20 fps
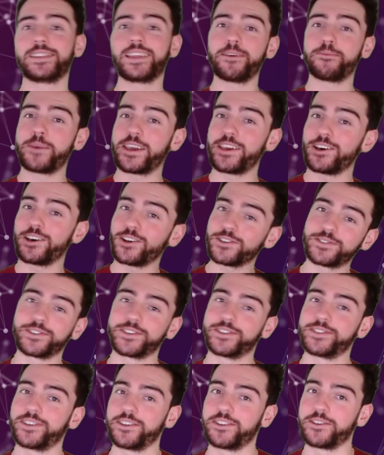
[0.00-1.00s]
they may also
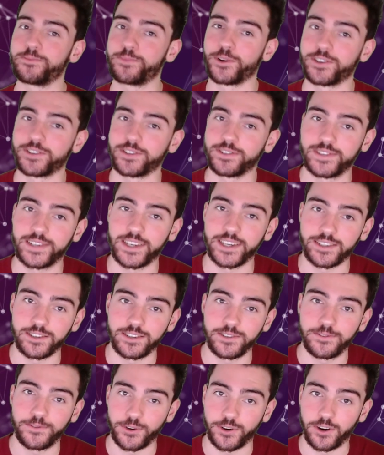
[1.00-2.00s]
contain important
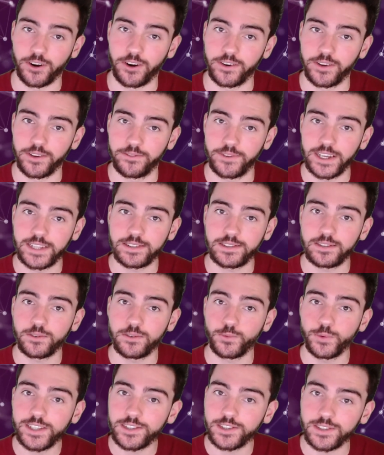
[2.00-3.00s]
signal for our event,
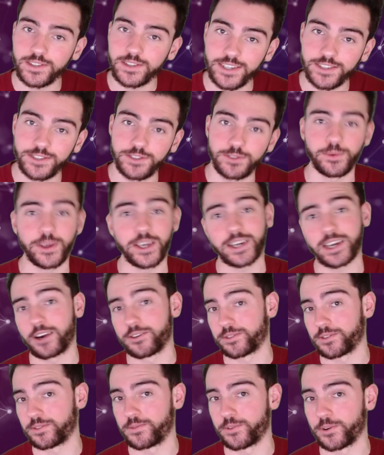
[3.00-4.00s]
which needs to be
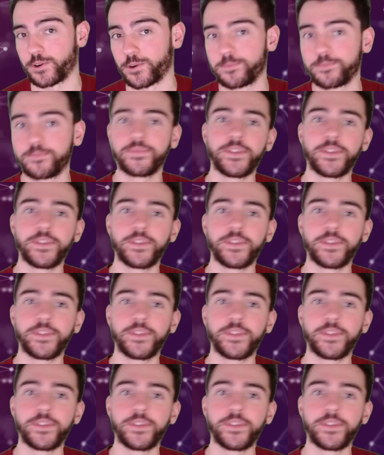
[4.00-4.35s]
accounted for.